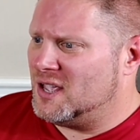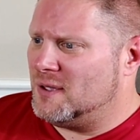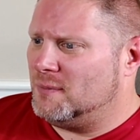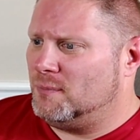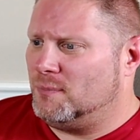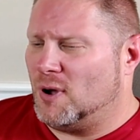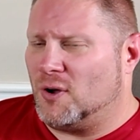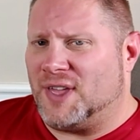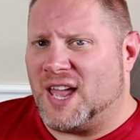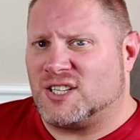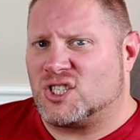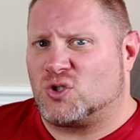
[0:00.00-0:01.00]
Both
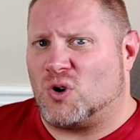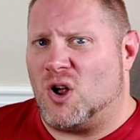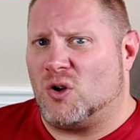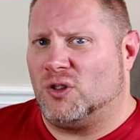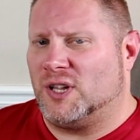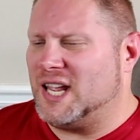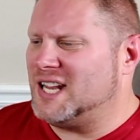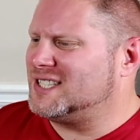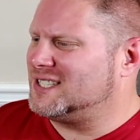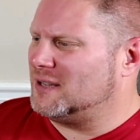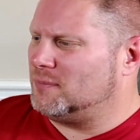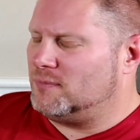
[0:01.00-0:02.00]
had strong
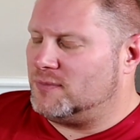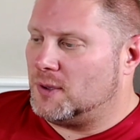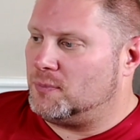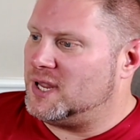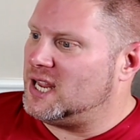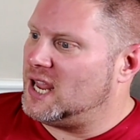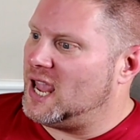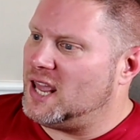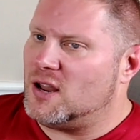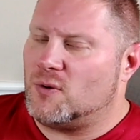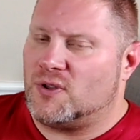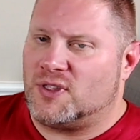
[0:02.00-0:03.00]
leads. The
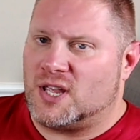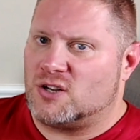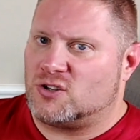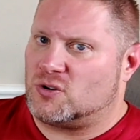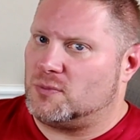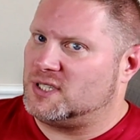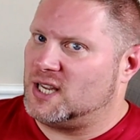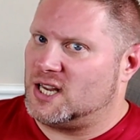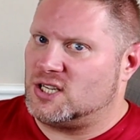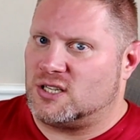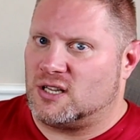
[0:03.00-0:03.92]
piano and the instrumentation of